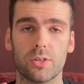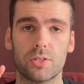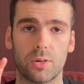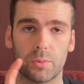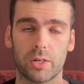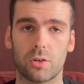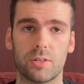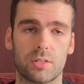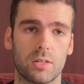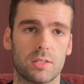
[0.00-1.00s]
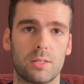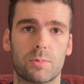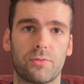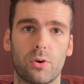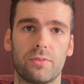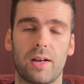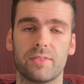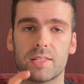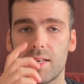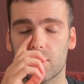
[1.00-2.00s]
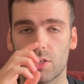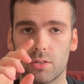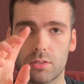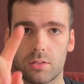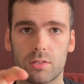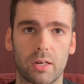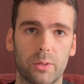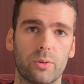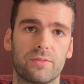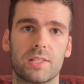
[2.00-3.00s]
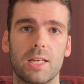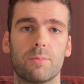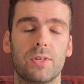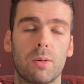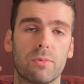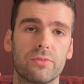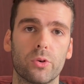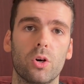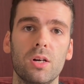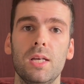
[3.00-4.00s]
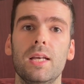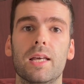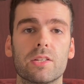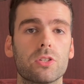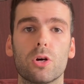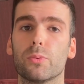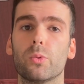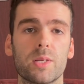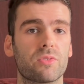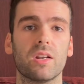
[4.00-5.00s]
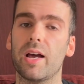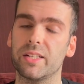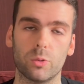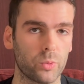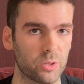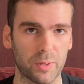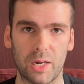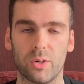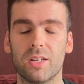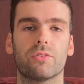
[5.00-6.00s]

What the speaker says: So I'm going to go into tips 4, 5, and 6. So starting with tip number 4 is stop always relying on willpower.